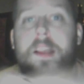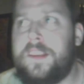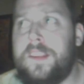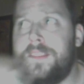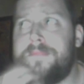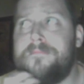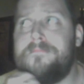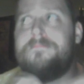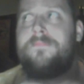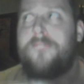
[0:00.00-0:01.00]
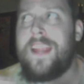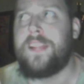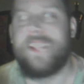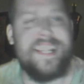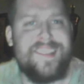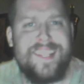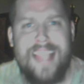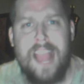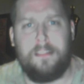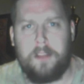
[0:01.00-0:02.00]
Because, frankly, in
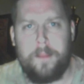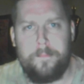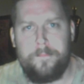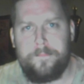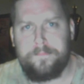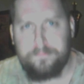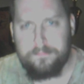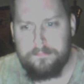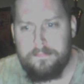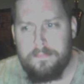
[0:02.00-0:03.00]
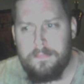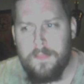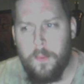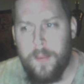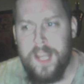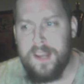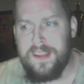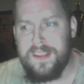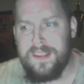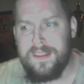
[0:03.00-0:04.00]
Skyrim, when
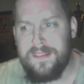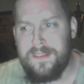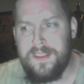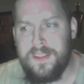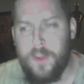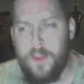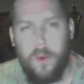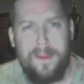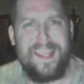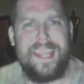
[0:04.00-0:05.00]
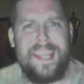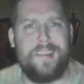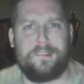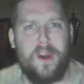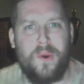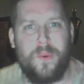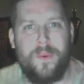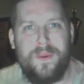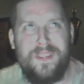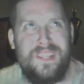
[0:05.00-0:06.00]
you're the hero,
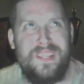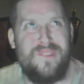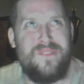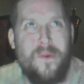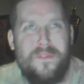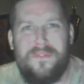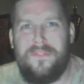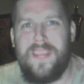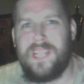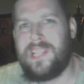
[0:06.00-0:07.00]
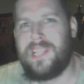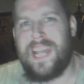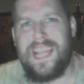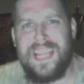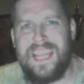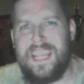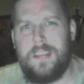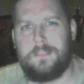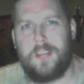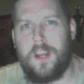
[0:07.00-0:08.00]
you don't feel like the
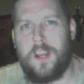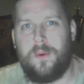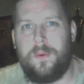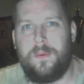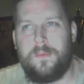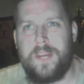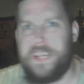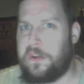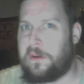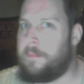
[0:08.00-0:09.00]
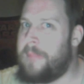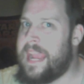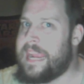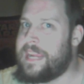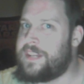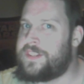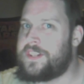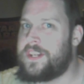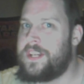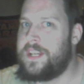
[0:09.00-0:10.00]
hero when you're a mage.